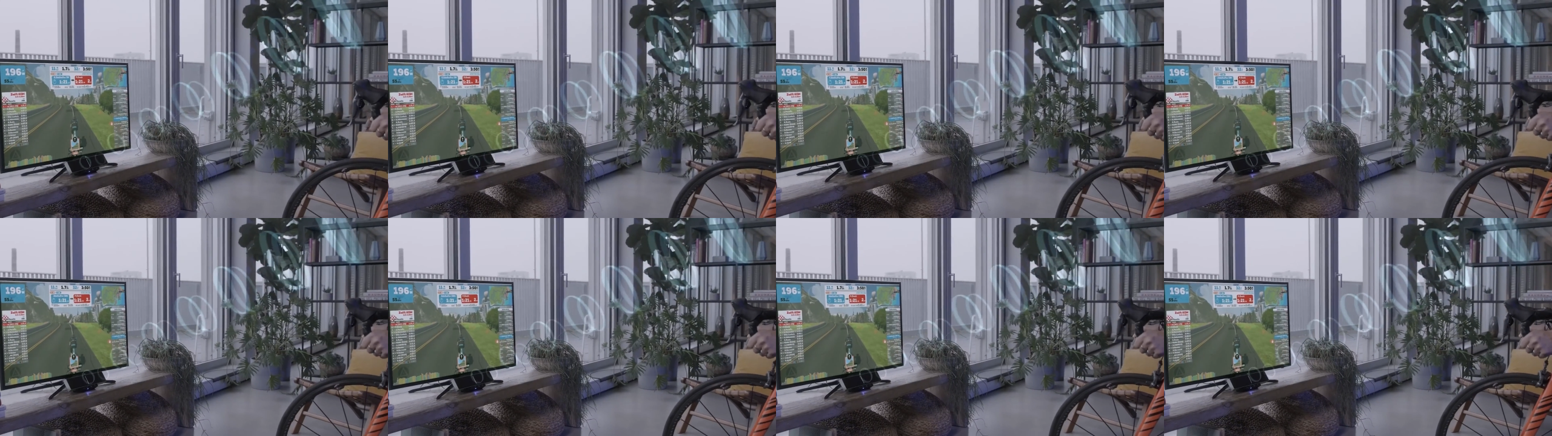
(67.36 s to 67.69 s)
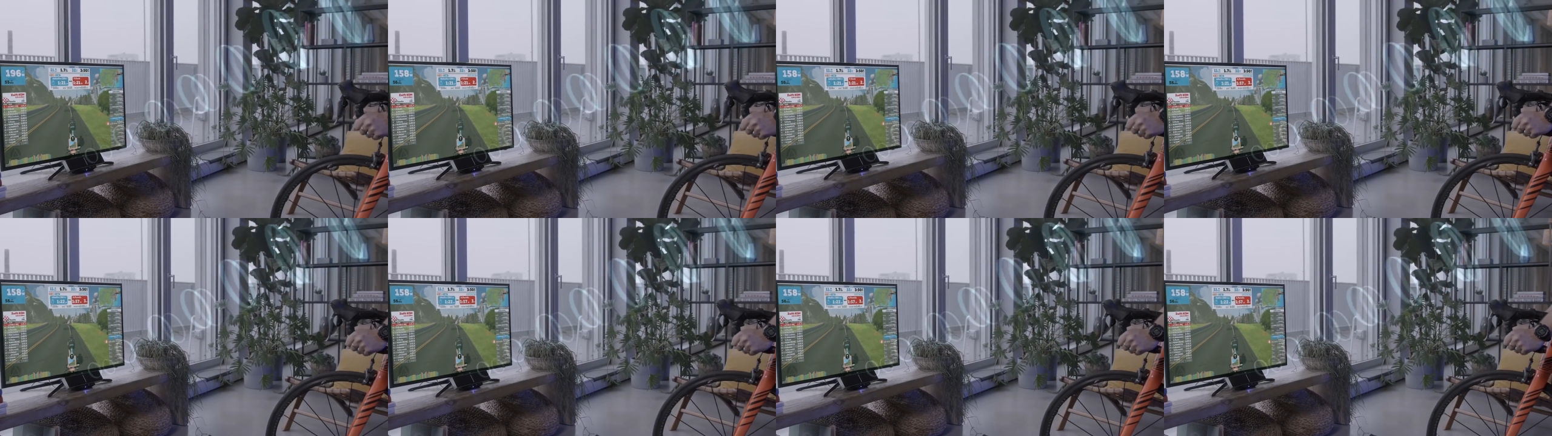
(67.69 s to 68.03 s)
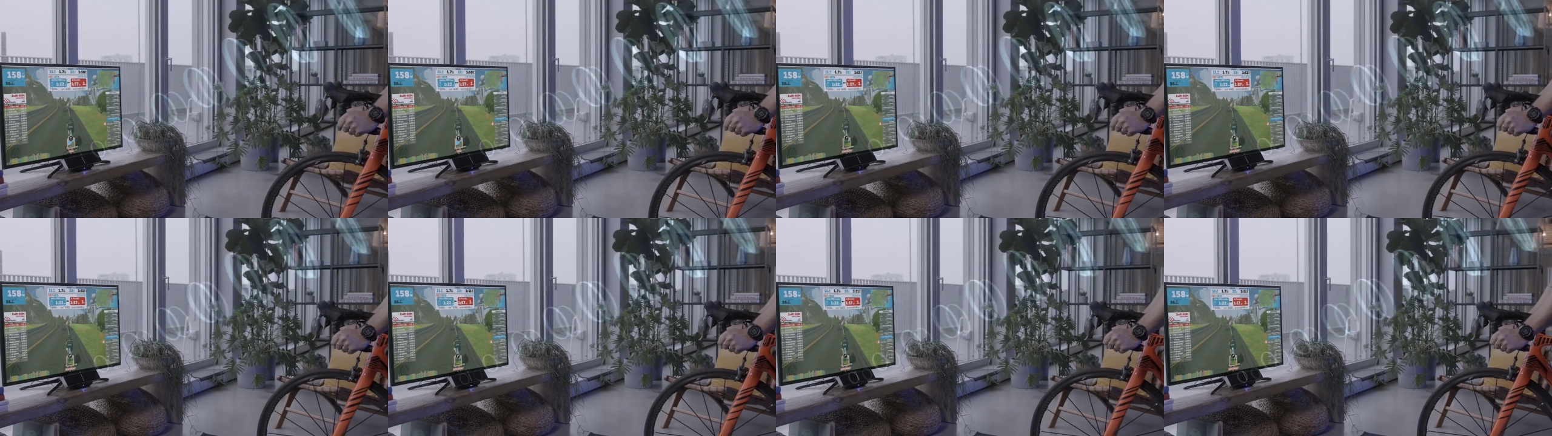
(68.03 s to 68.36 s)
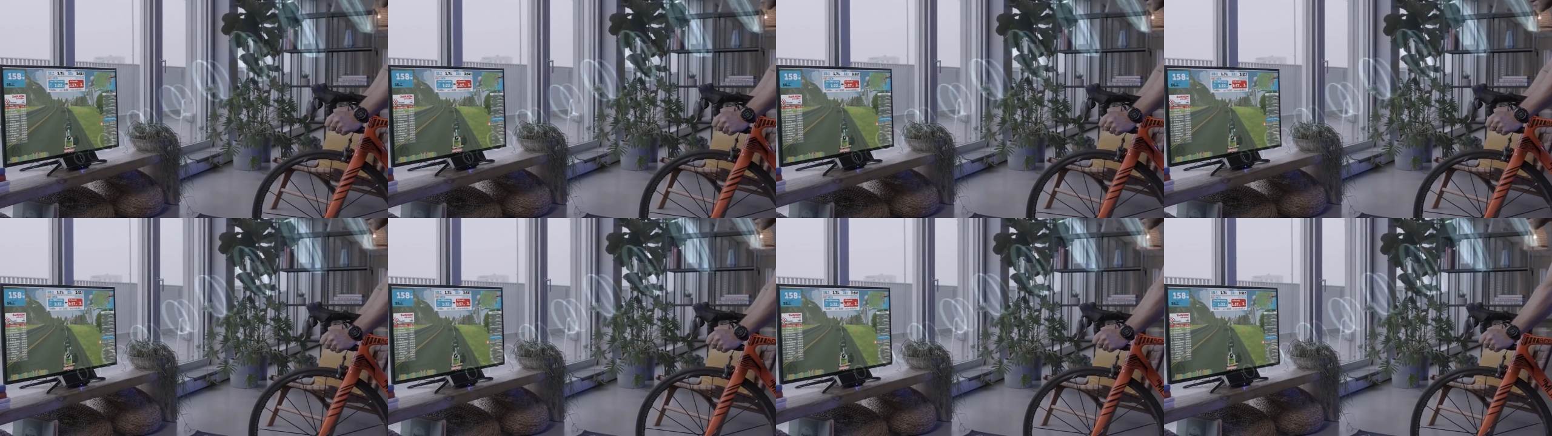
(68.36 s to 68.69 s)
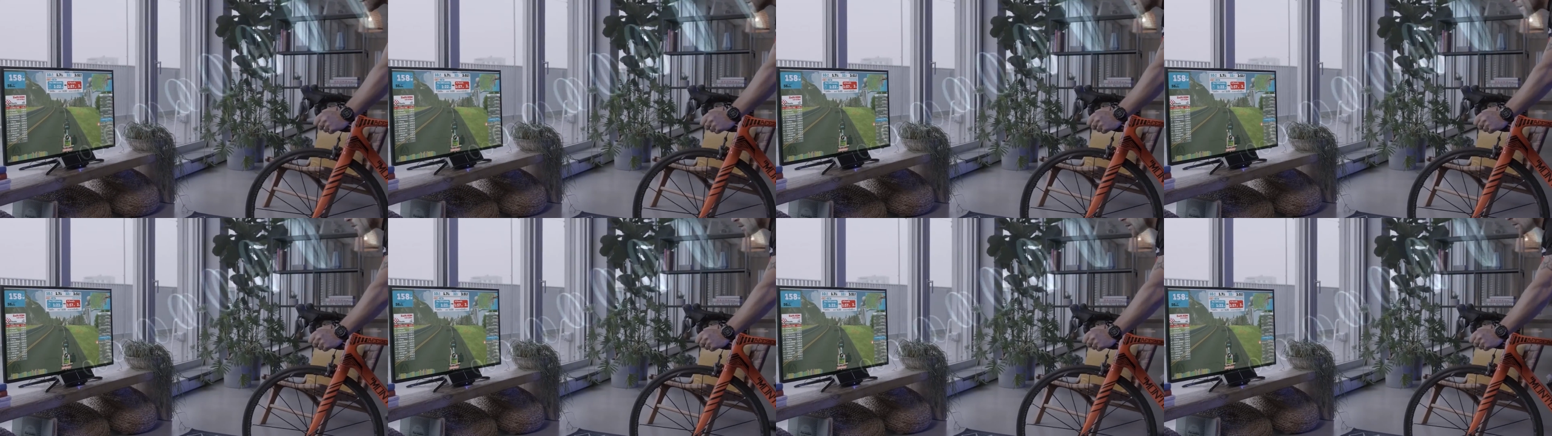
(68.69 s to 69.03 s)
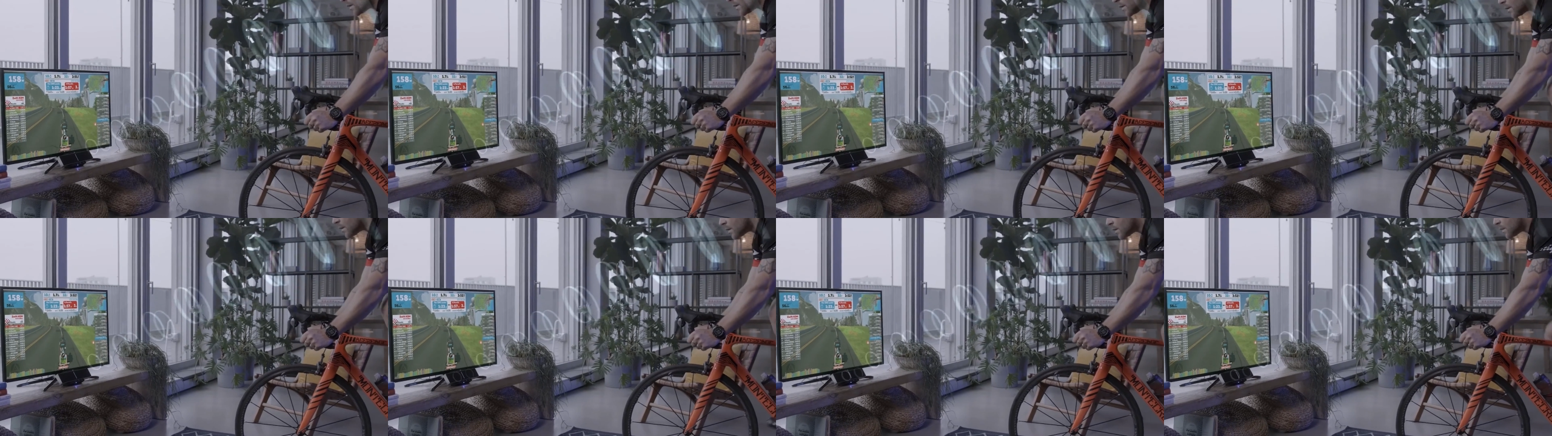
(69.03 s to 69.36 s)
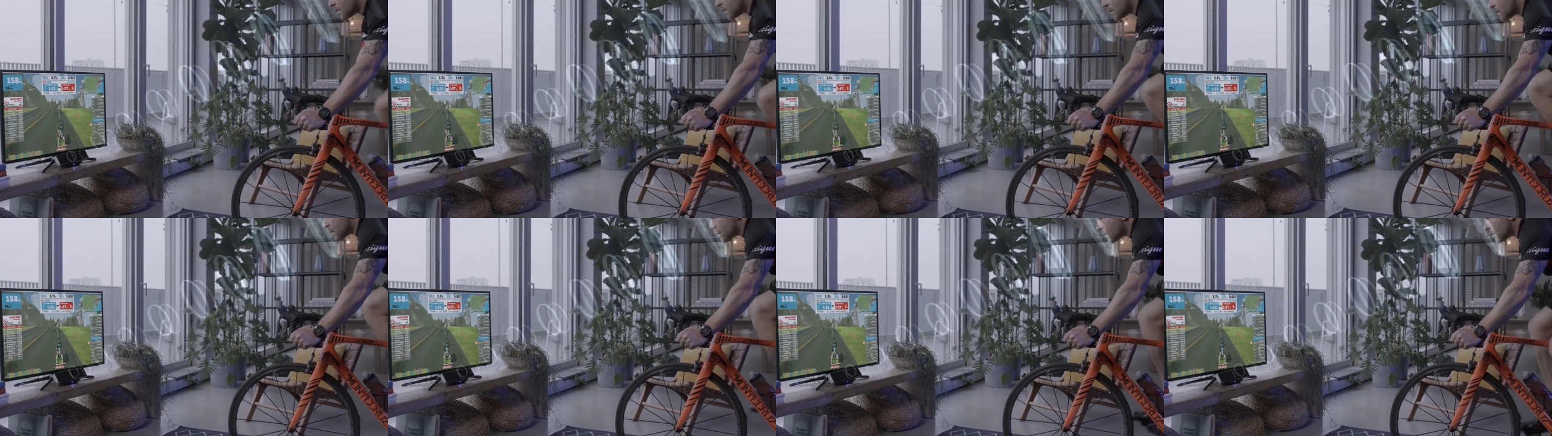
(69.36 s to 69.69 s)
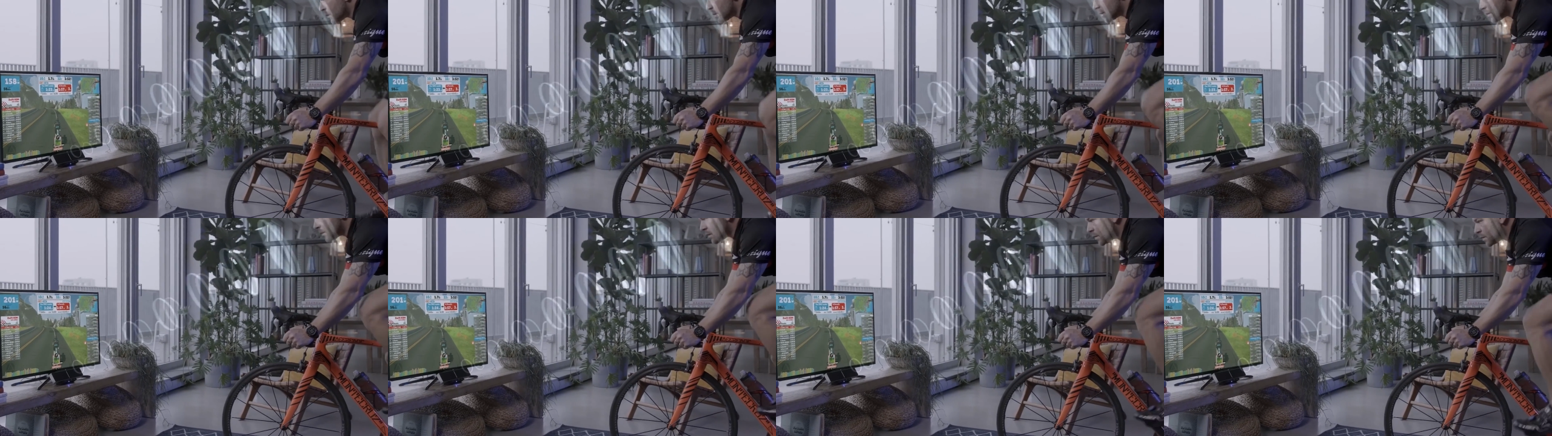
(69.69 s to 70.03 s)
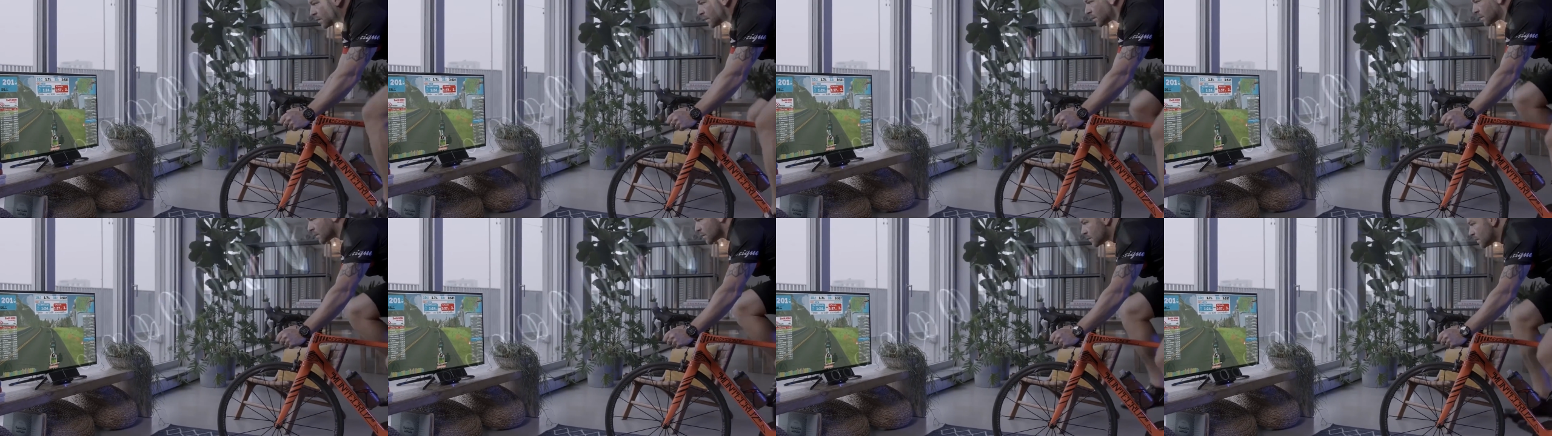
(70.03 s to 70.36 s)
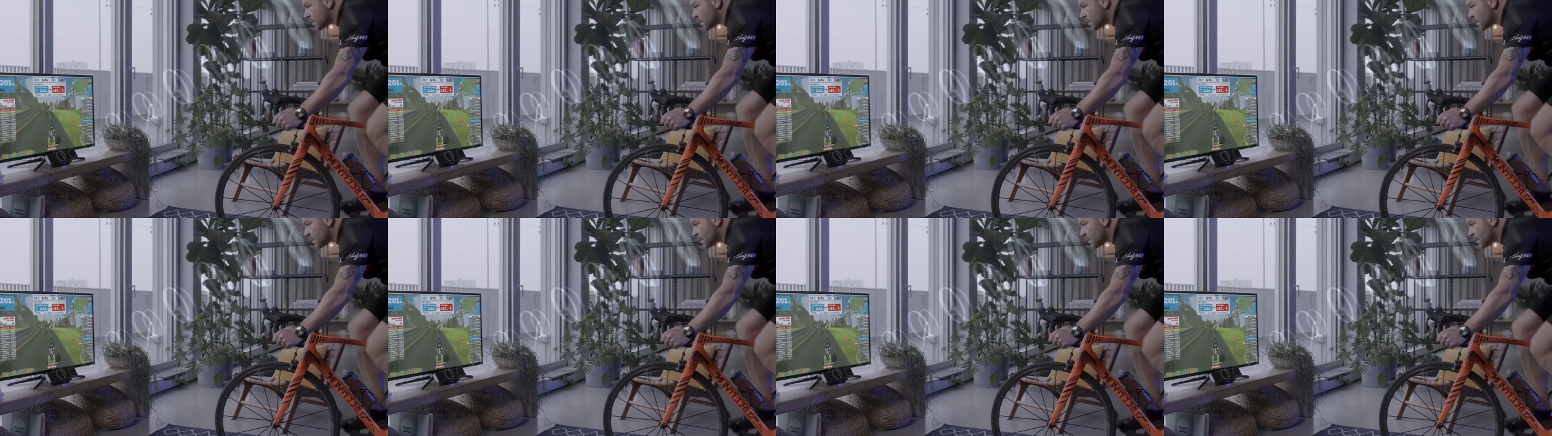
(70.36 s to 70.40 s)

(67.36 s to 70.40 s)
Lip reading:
(no speaker visible)